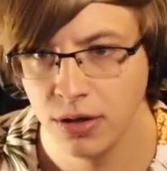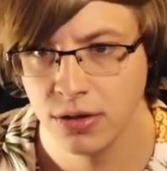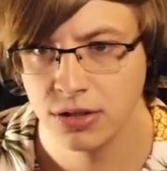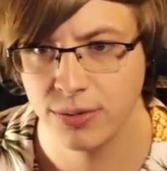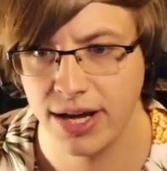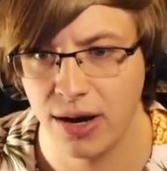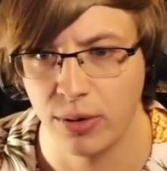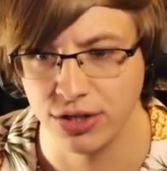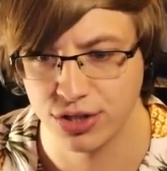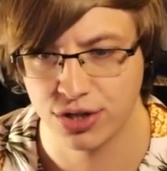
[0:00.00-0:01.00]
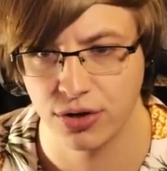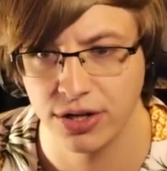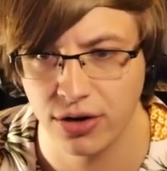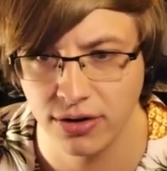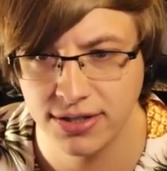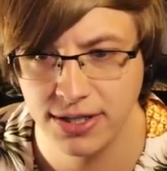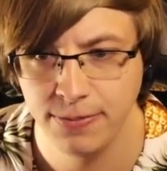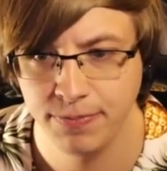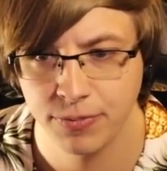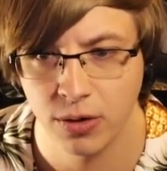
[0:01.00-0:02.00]
So we got what, just 30 currency?
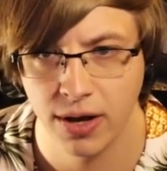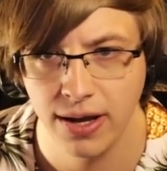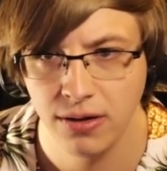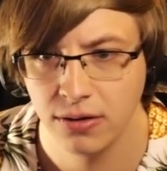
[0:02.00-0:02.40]
Okay.